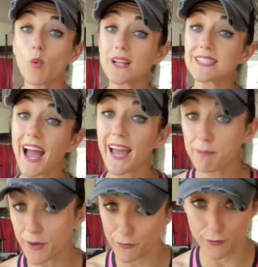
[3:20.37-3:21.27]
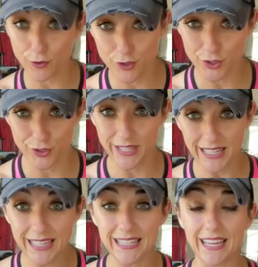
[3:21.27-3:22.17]
what type of food you're
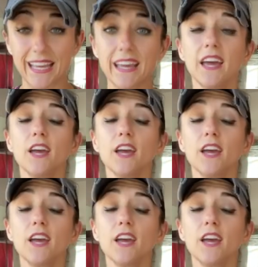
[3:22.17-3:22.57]
eating,